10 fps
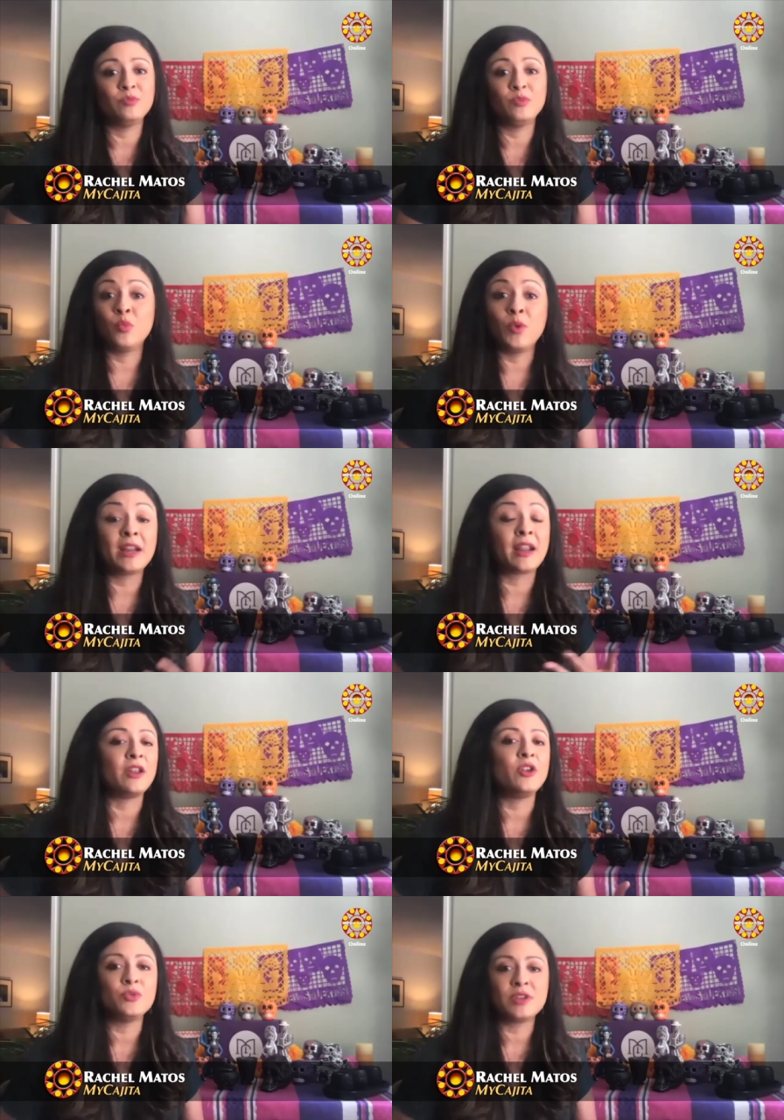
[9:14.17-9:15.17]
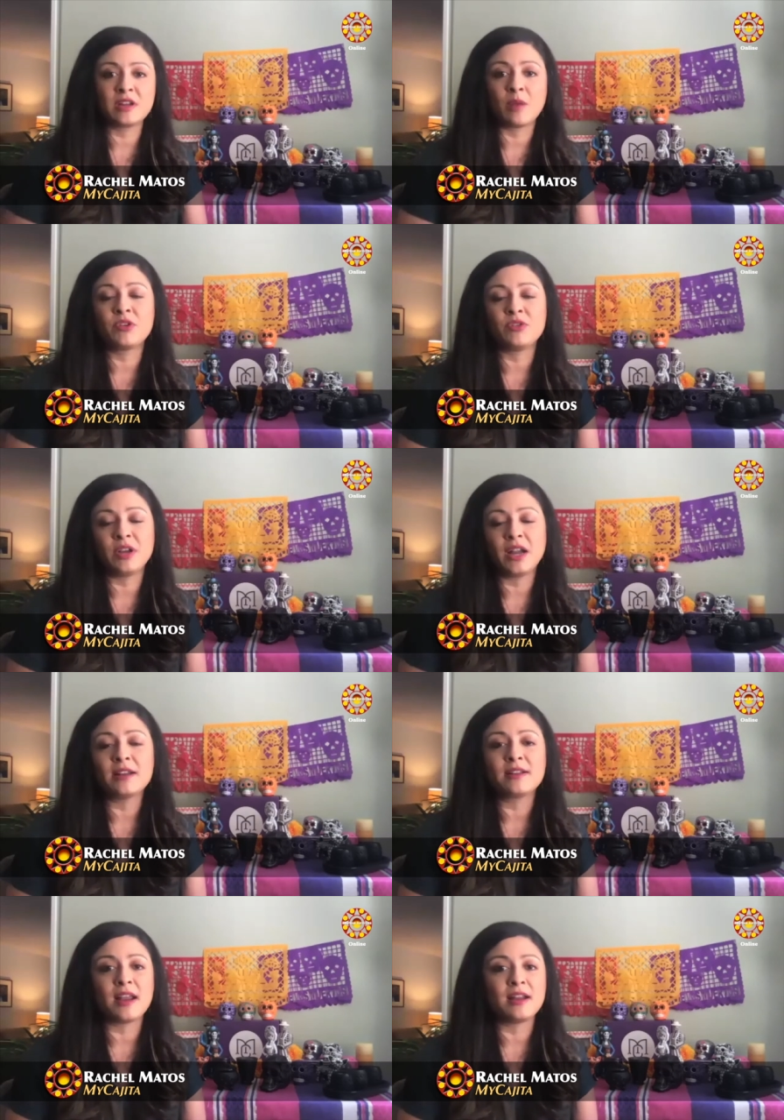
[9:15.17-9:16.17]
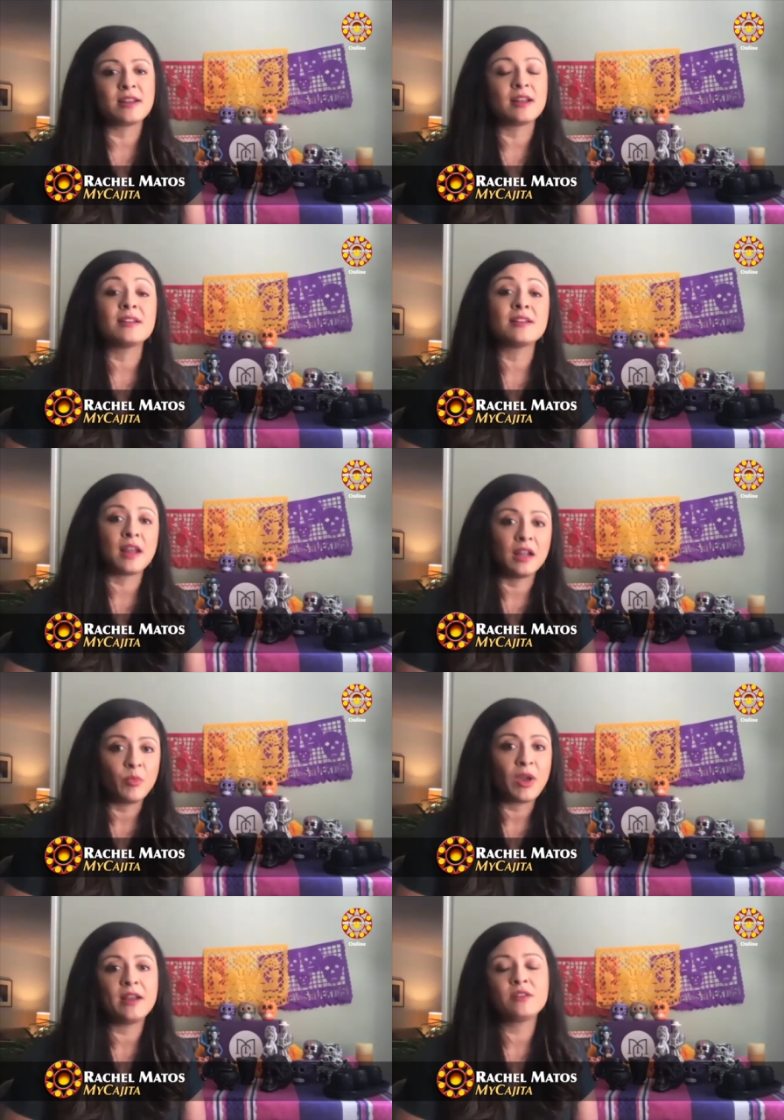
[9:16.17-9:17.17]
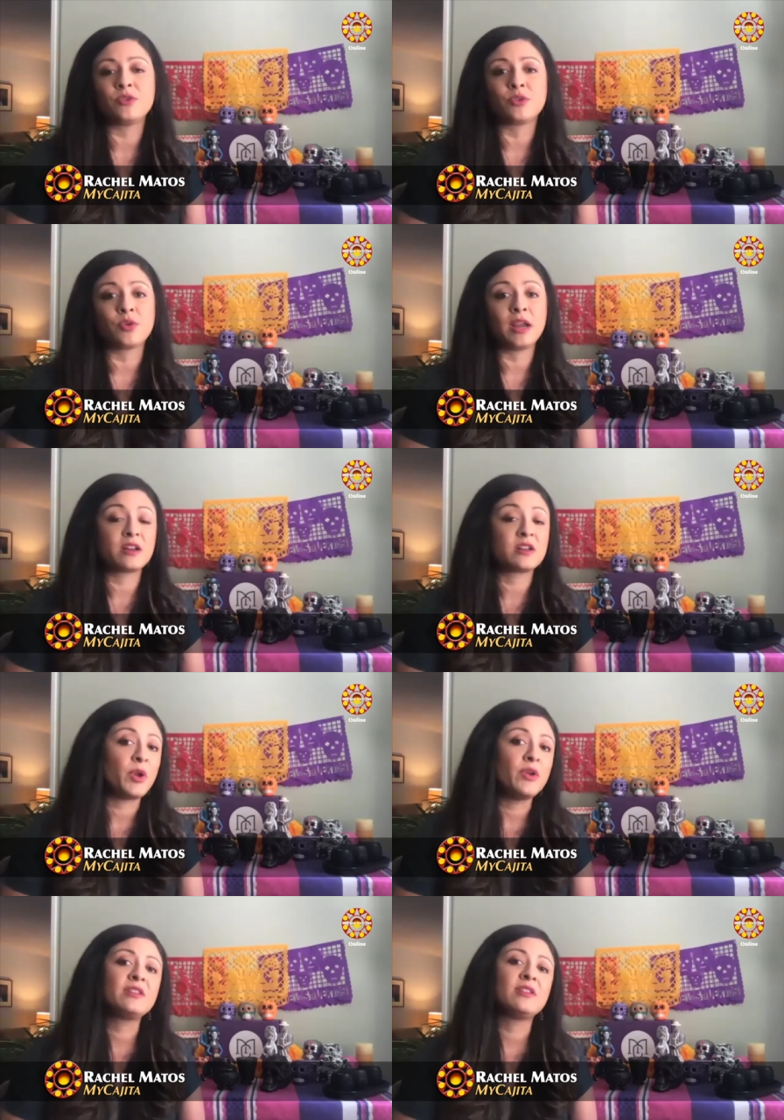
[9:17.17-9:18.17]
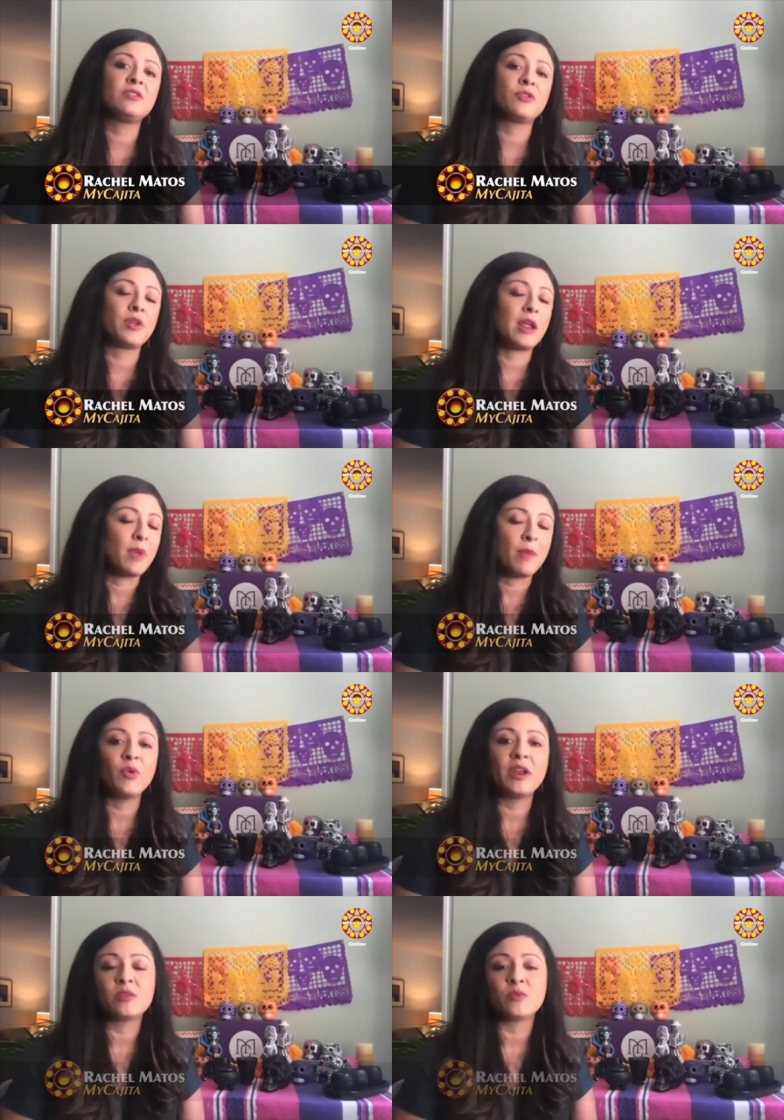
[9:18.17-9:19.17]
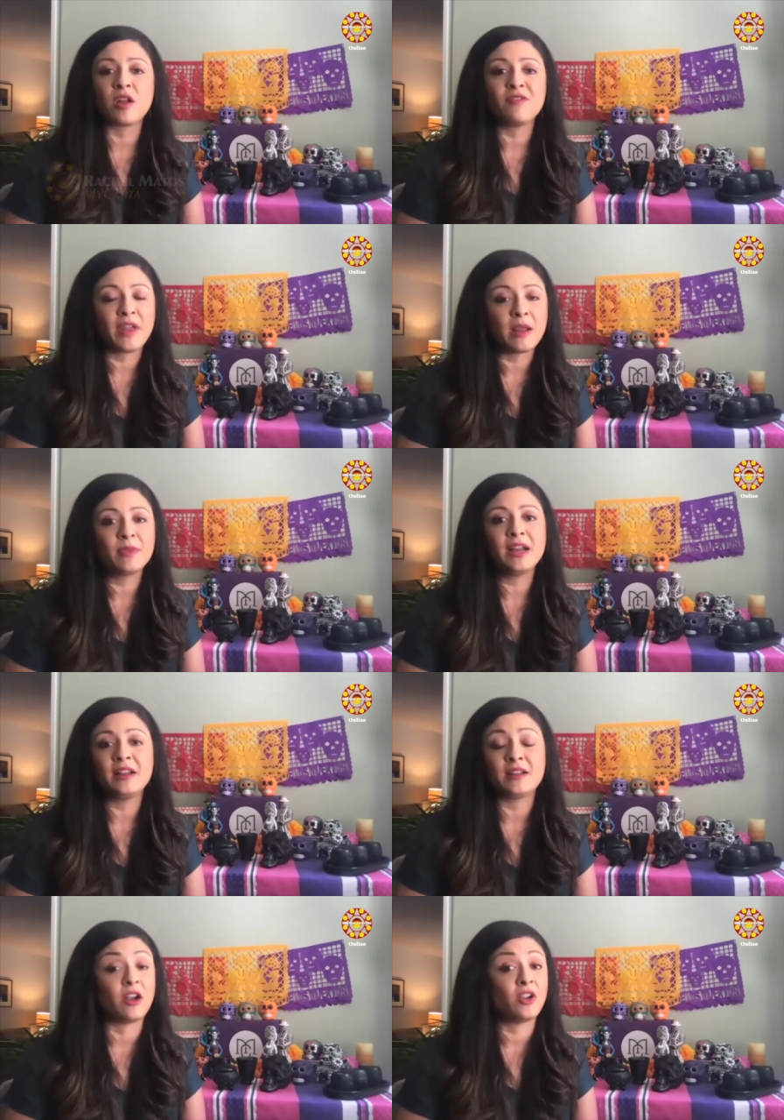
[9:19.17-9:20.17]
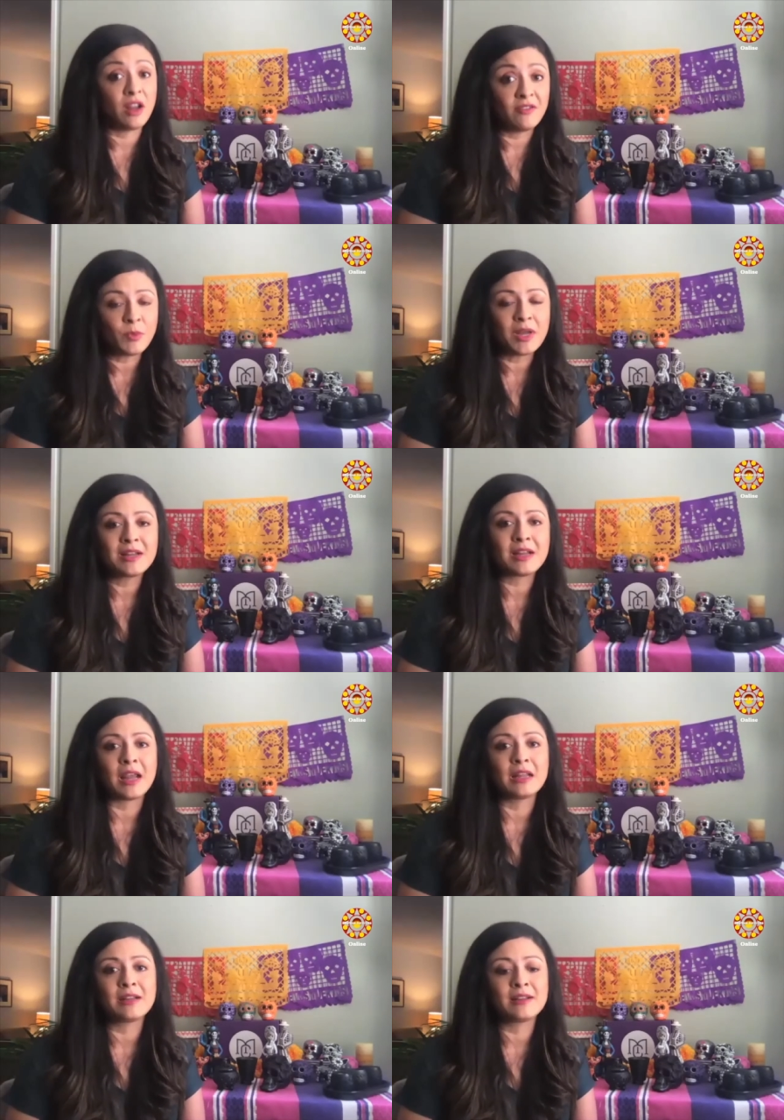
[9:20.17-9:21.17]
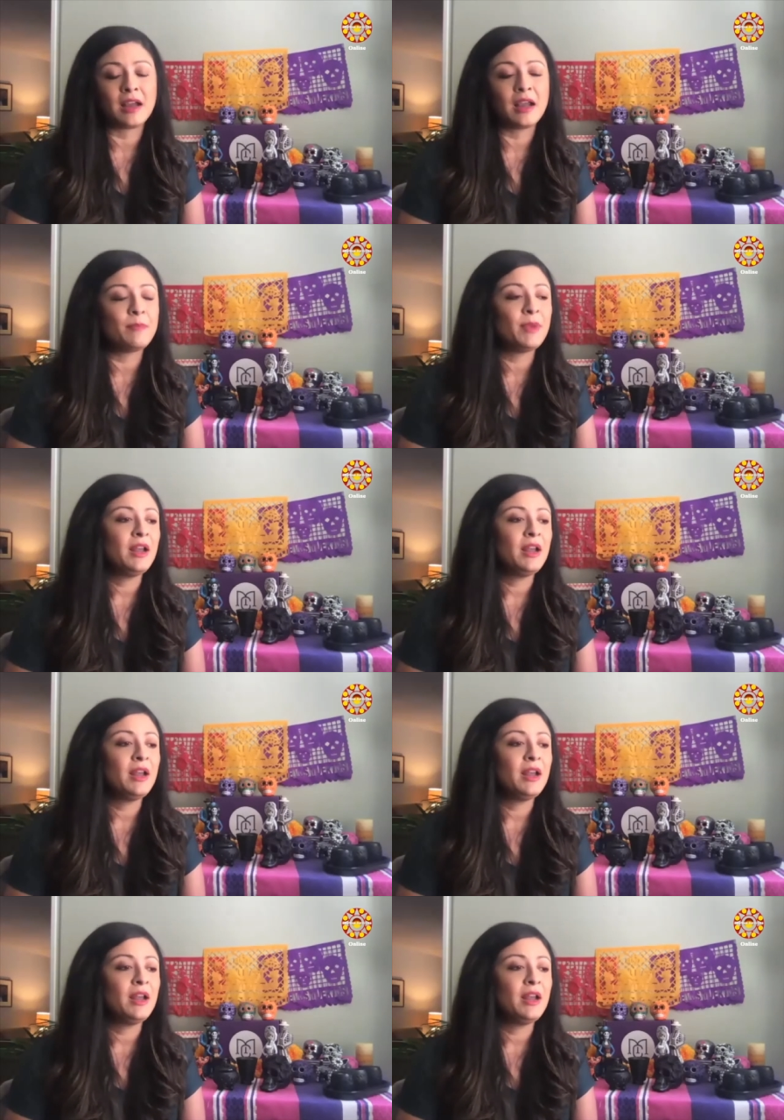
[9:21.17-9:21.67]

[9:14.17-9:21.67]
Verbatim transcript: we can use this opportunity, as Danny said, to celebrate, to create experiences, to create memories with our families and our loved ones at this time.